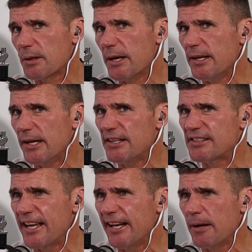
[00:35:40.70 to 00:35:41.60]
Is
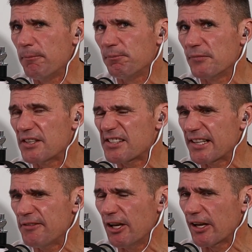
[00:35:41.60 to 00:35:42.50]
that does it give
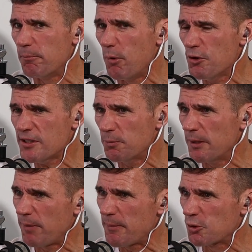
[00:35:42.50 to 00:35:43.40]
you like a boost when
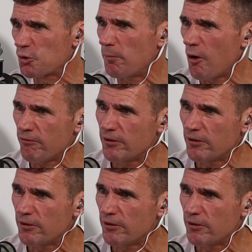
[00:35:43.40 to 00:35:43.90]
people drop off?